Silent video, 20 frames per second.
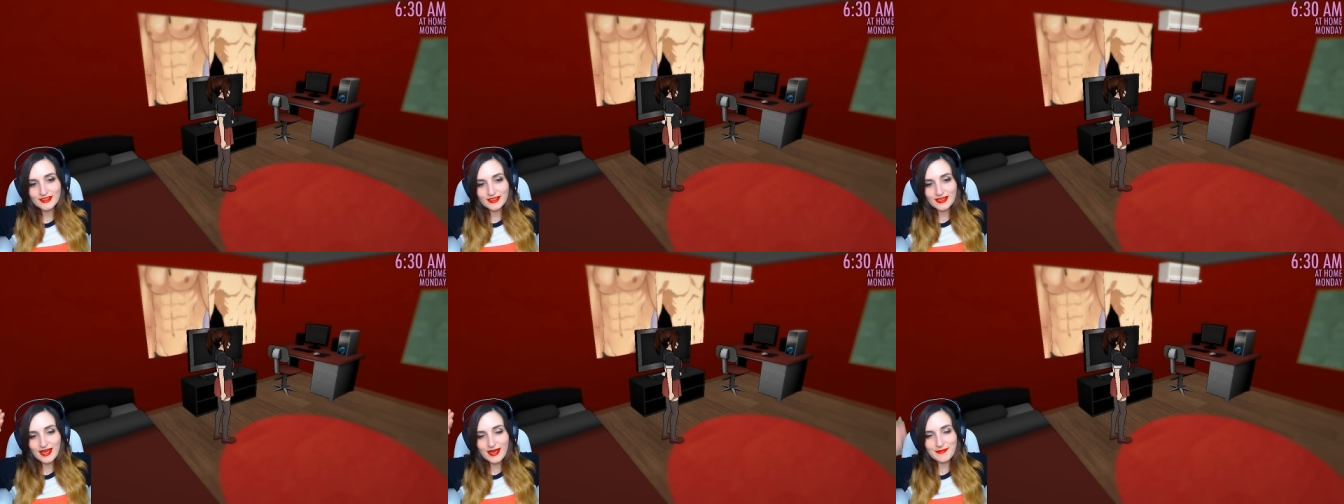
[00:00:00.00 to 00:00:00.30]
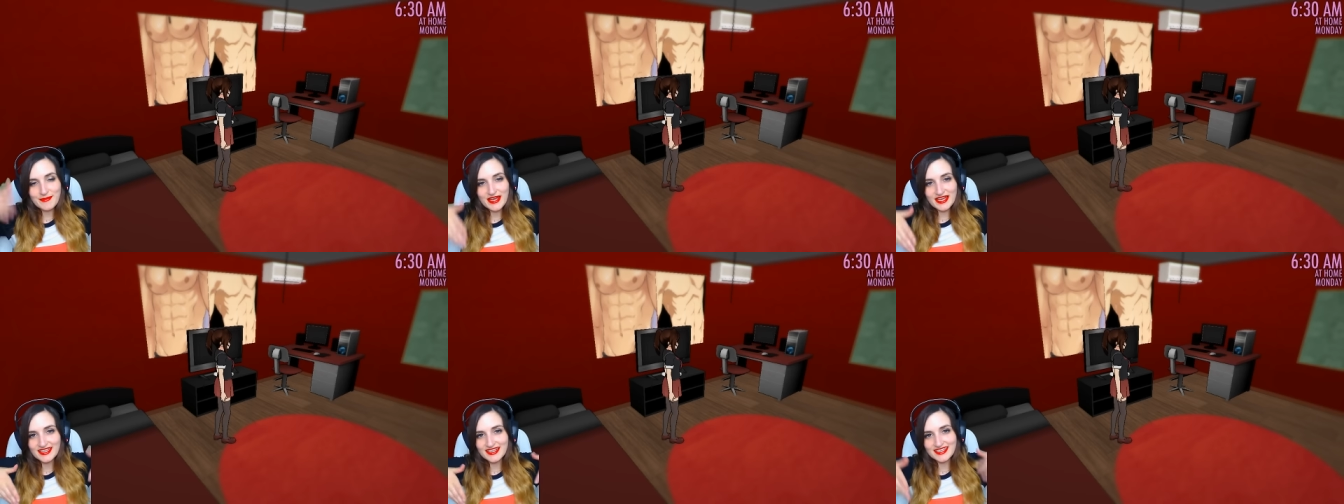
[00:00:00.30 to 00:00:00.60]
I'm
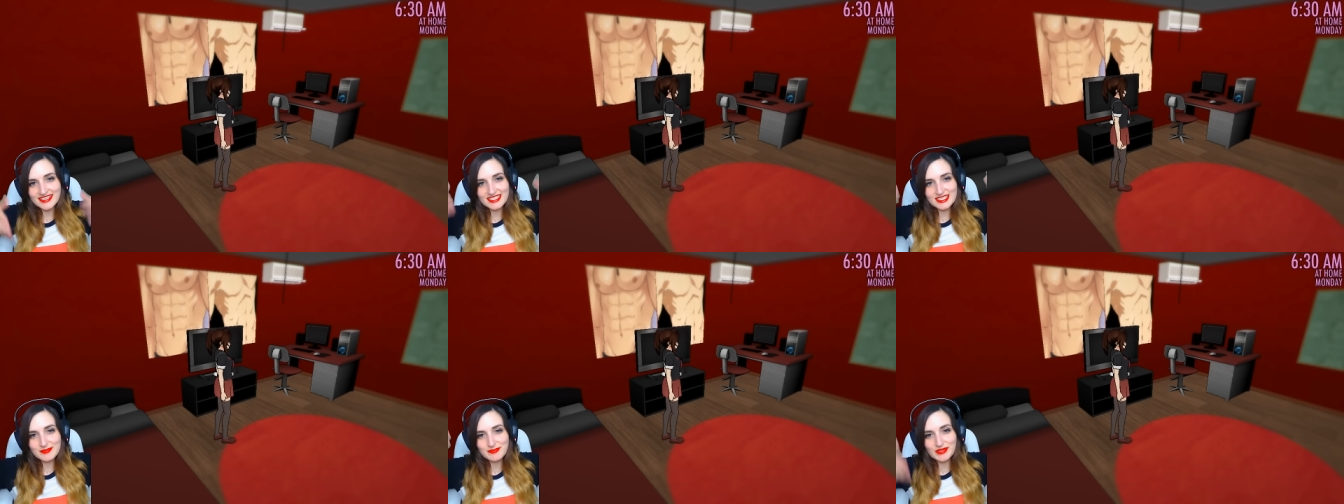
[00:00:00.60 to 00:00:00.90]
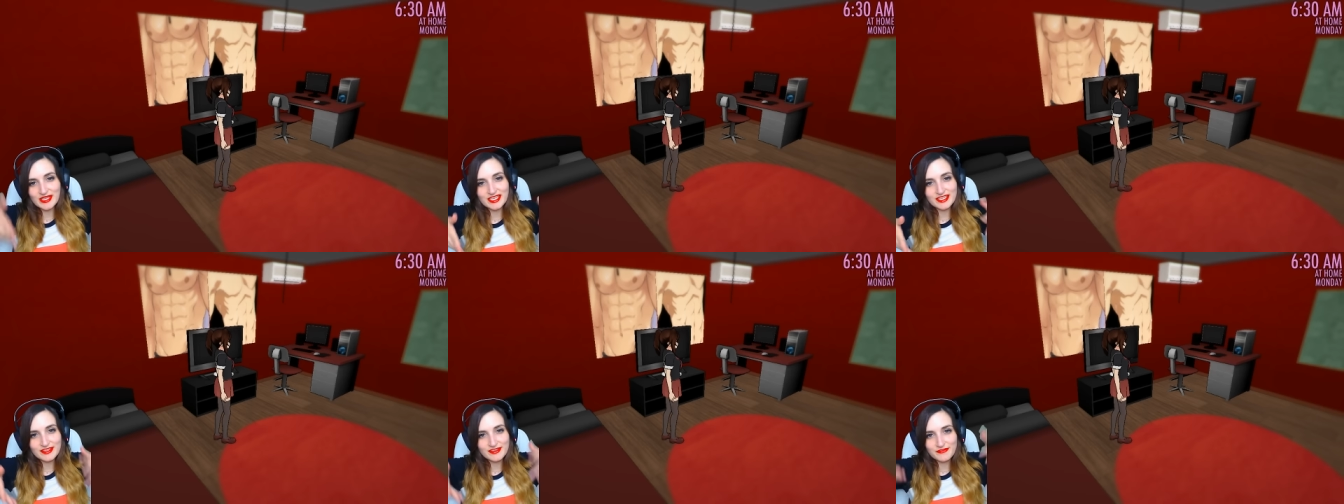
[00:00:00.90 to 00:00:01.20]
not gonna
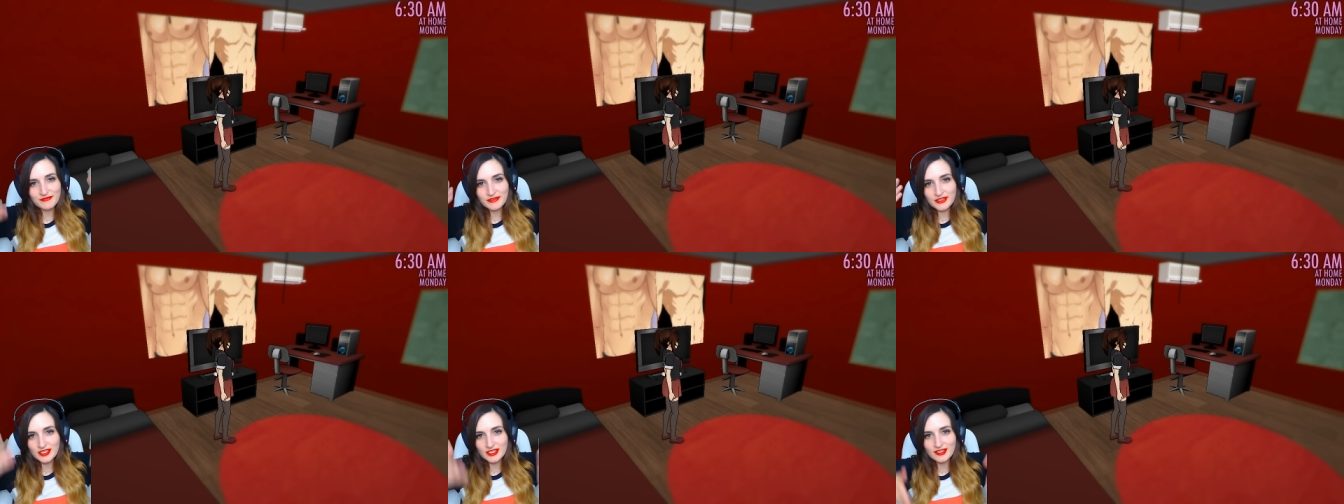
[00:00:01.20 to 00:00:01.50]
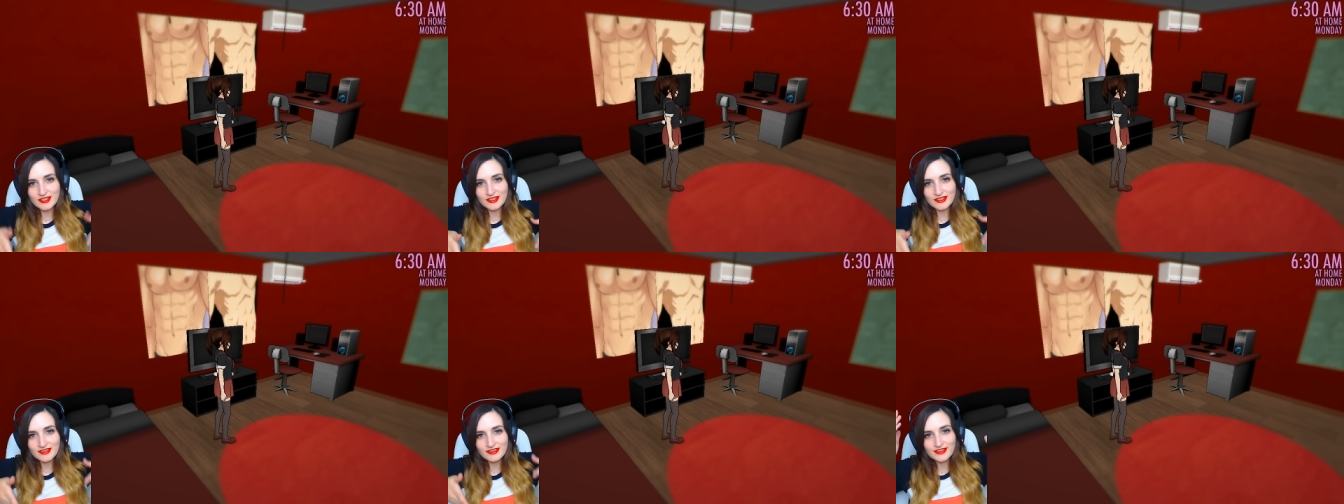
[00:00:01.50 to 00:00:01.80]
explain the
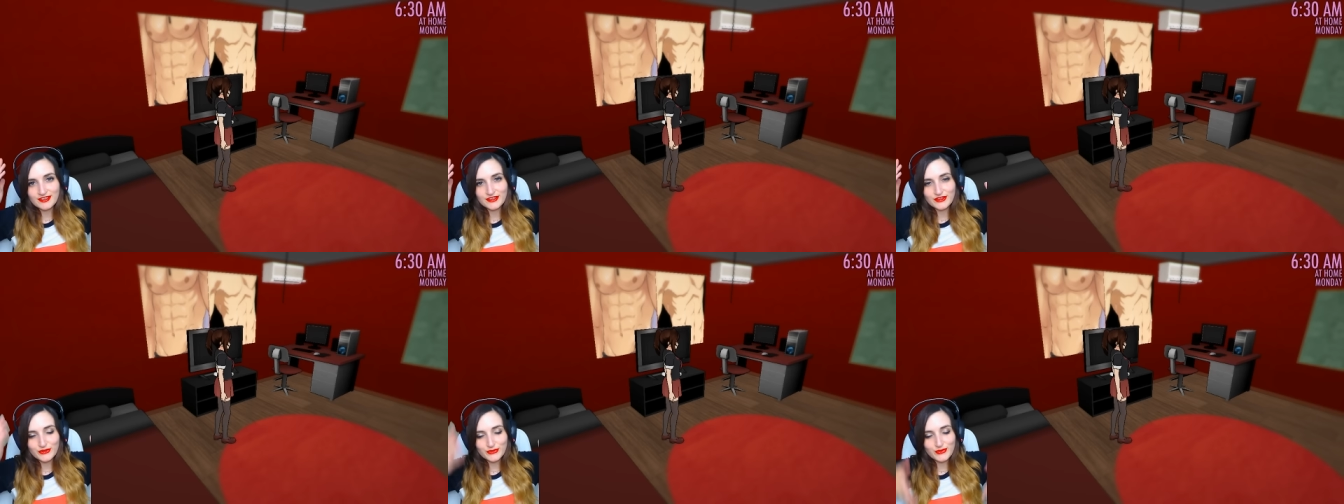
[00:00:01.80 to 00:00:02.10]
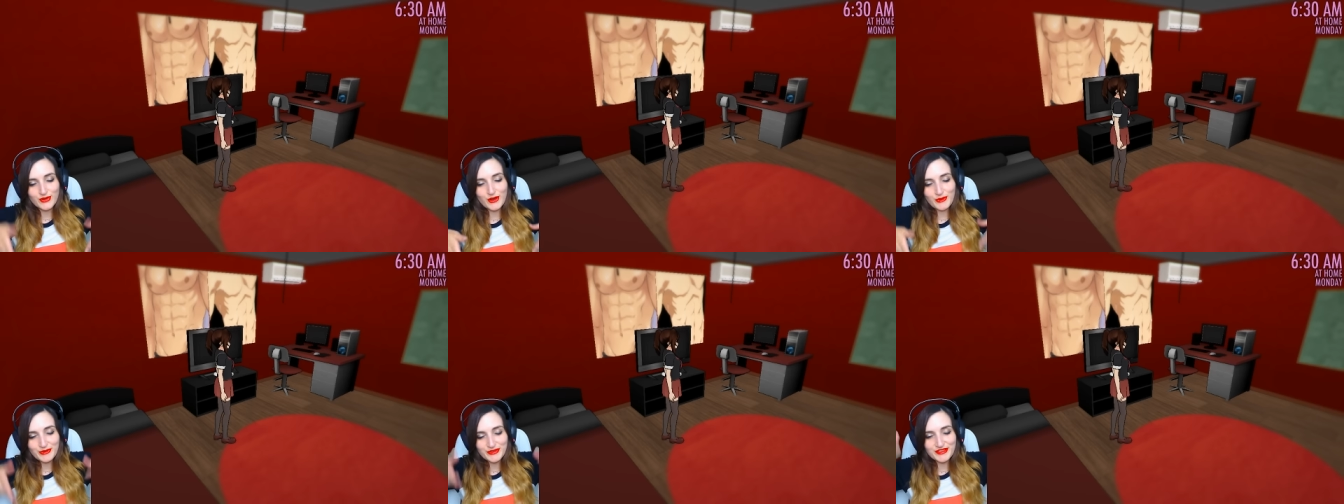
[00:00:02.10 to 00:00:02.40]
V. You
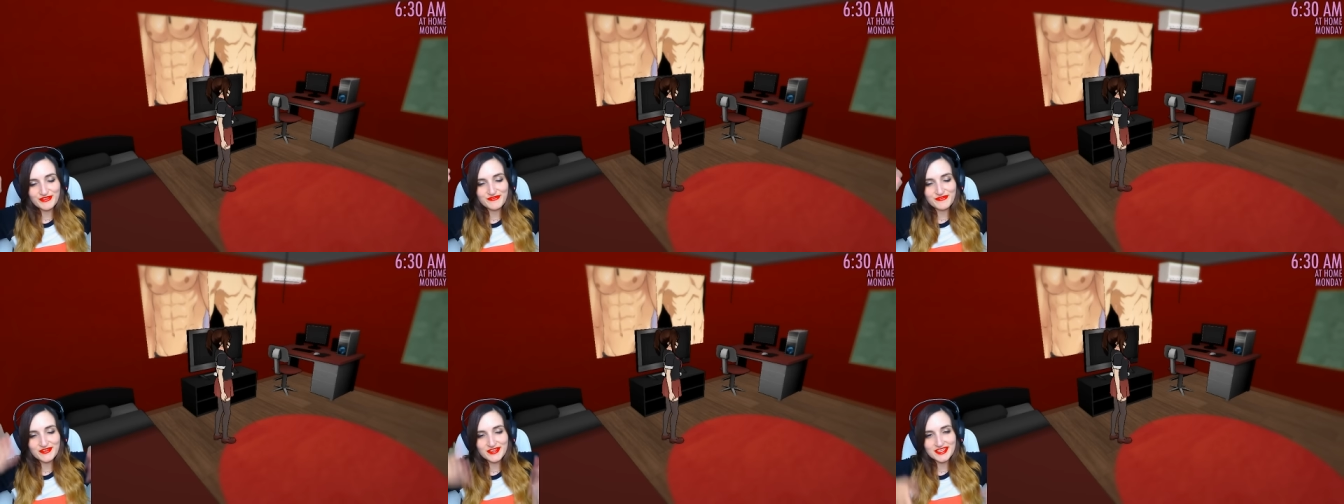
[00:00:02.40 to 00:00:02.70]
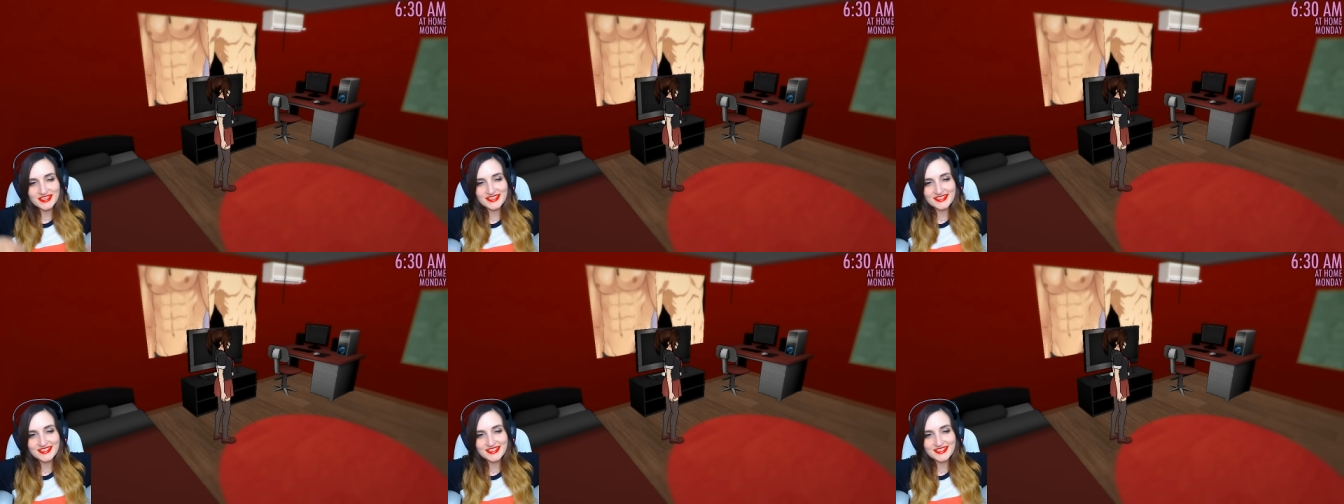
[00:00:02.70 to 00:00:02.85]
know what the V